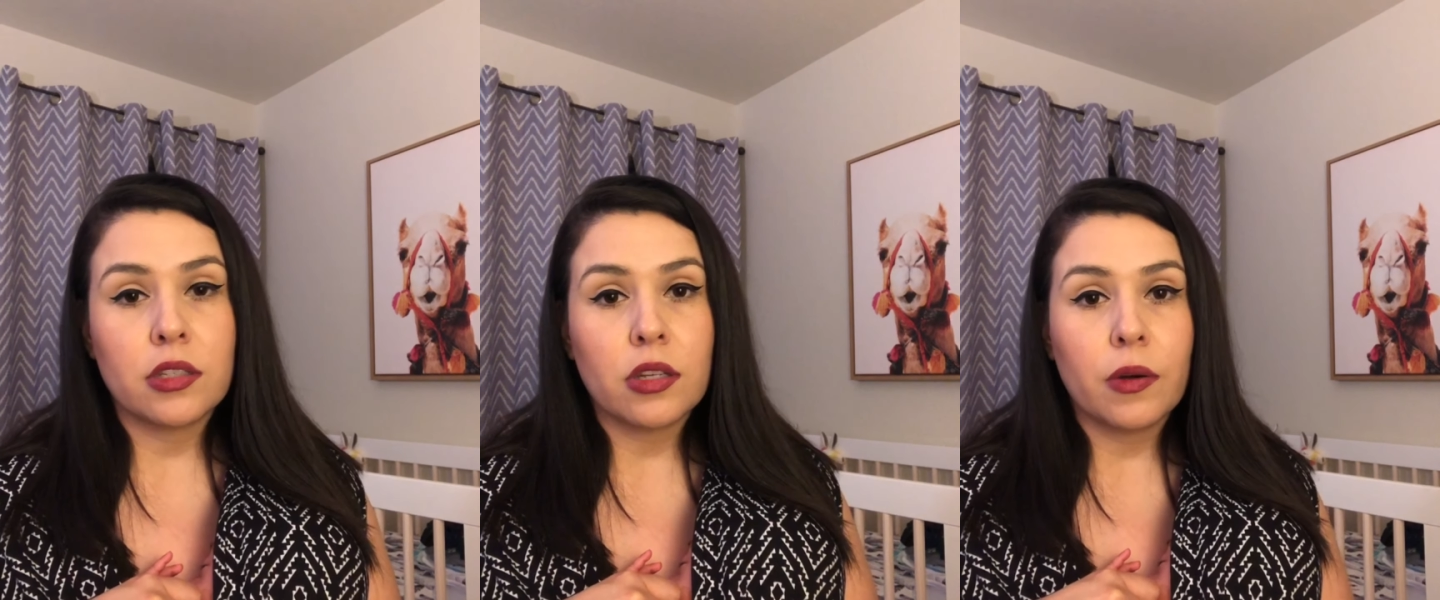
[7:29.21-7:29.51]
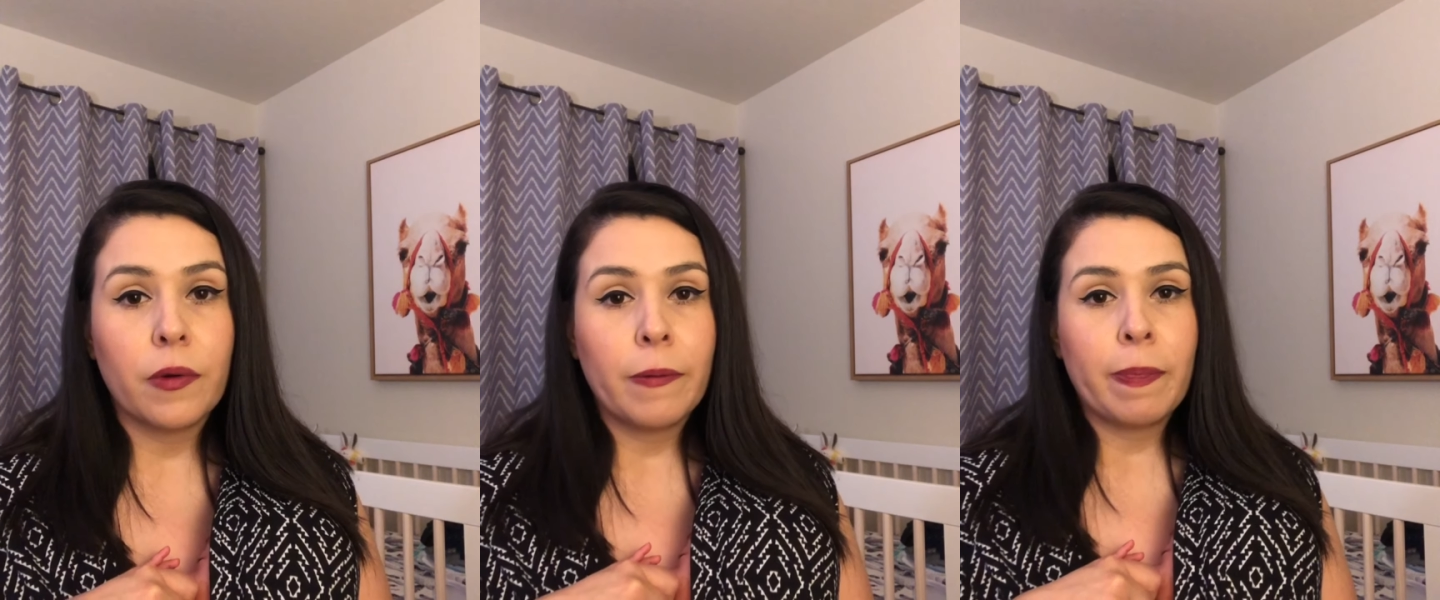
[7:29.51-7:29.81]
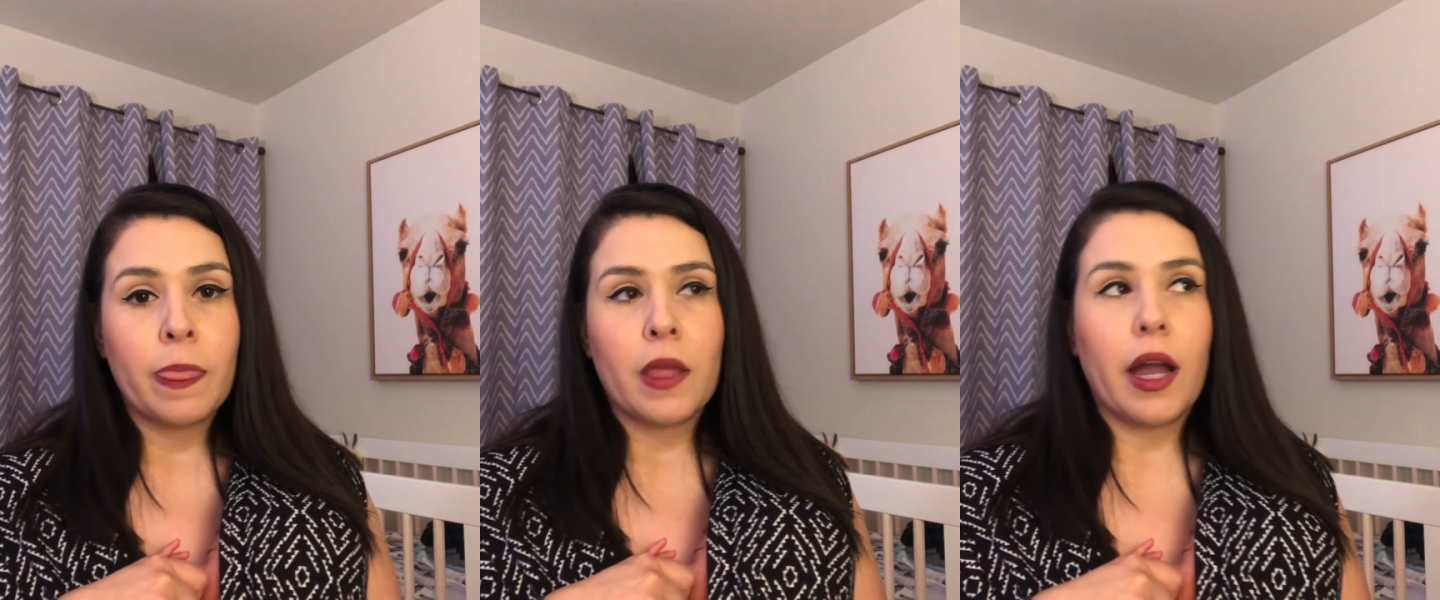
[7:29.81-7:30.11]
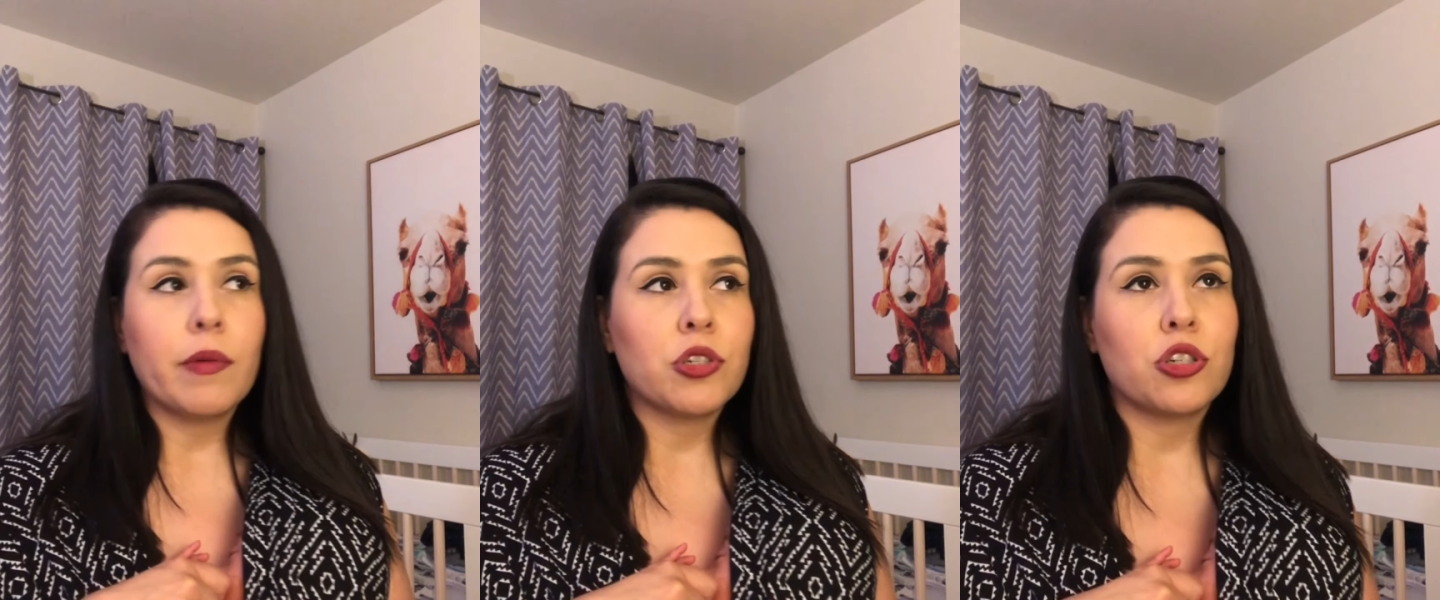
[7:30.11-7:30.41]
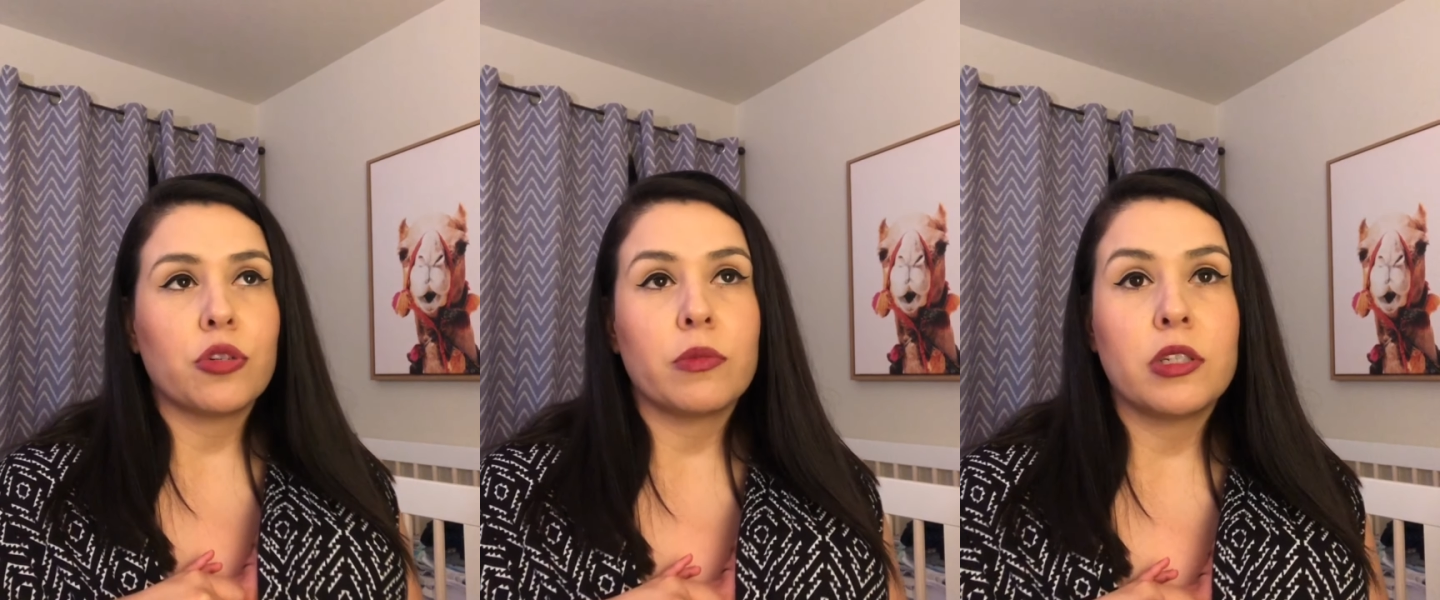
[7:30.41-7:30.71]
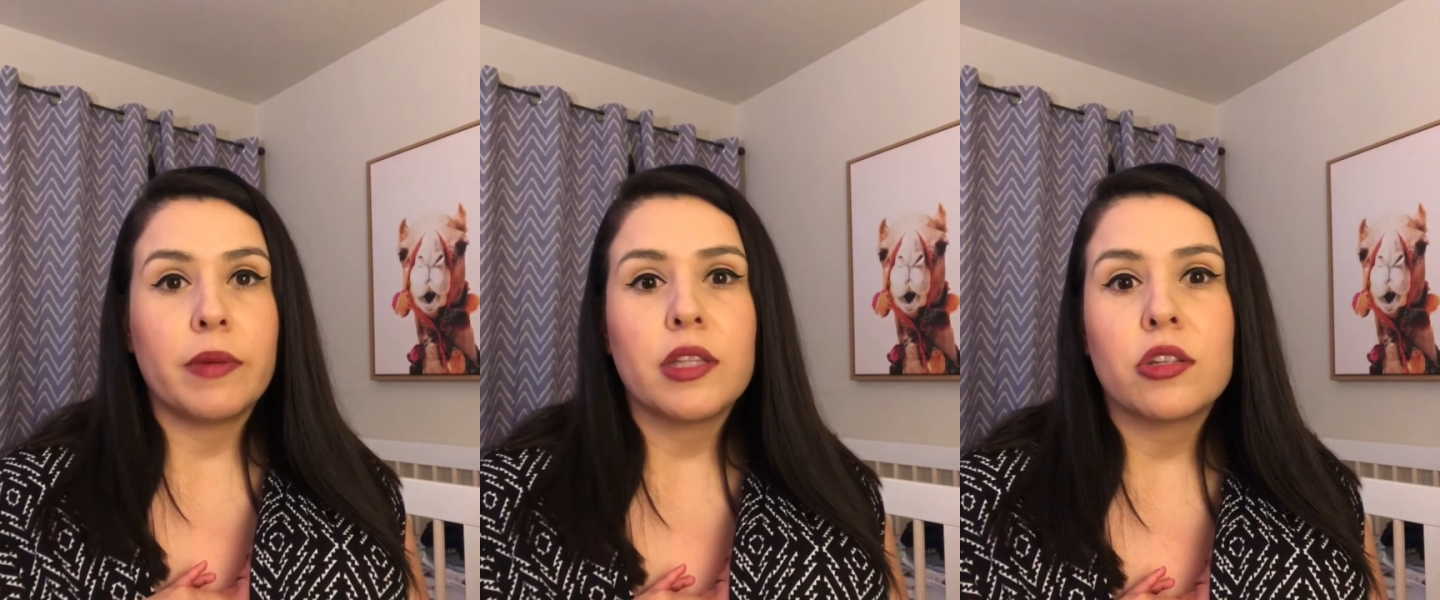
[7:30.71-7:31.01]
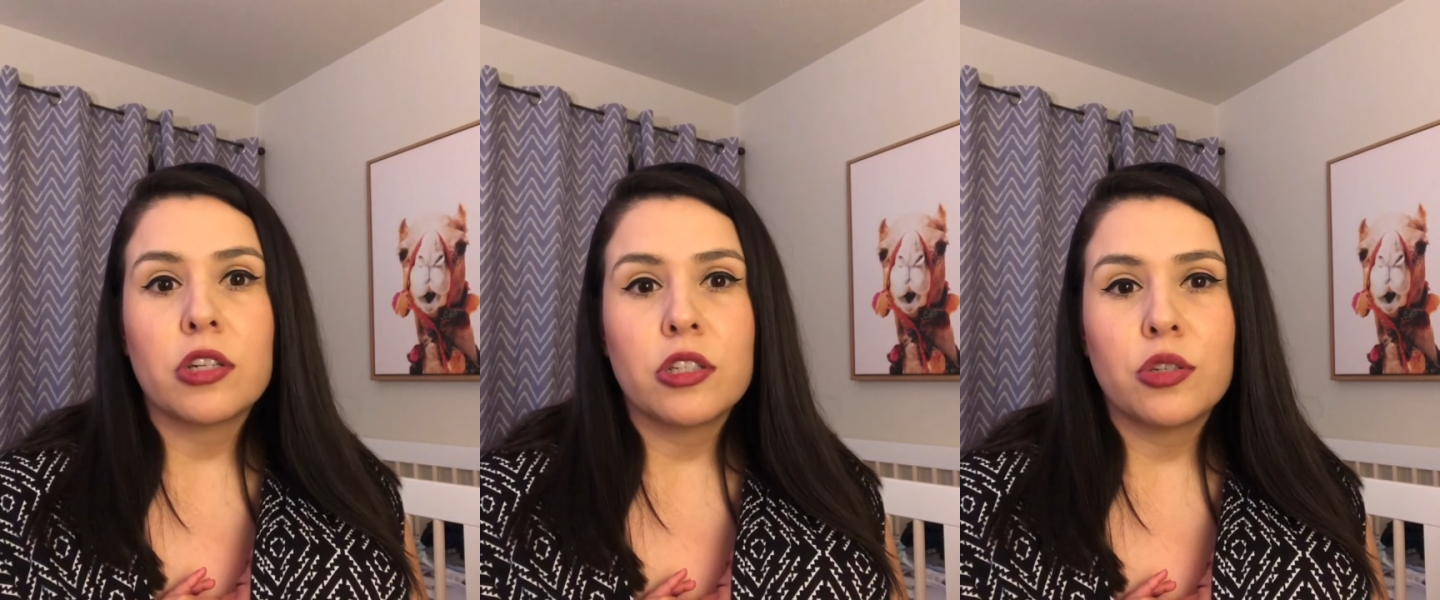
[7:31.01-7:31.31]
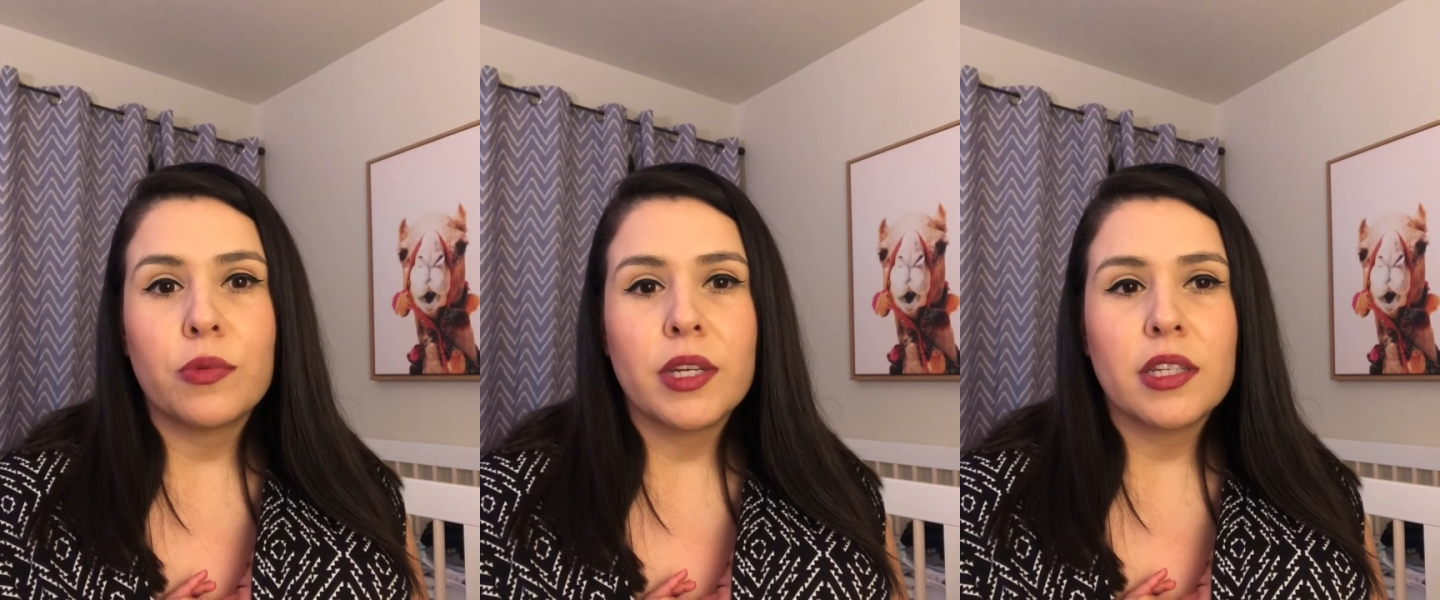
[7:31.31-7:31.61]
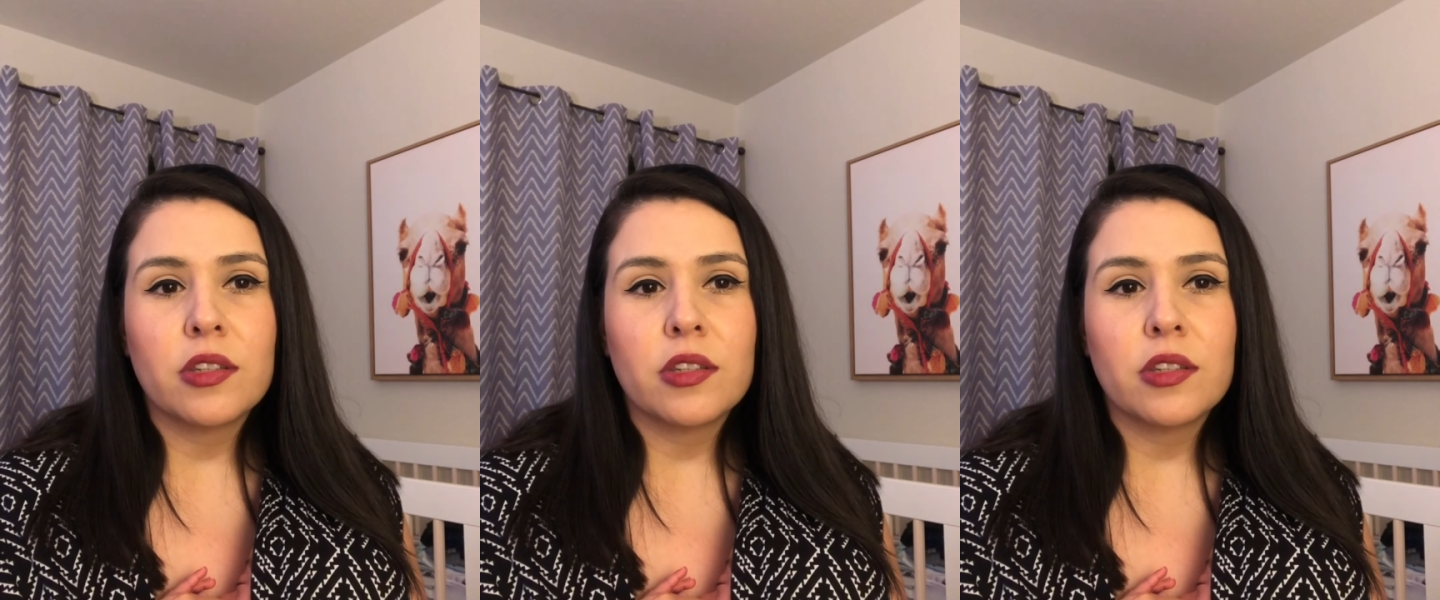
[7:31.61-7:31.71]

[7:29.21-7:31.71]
So I was determined to make 32 weeks.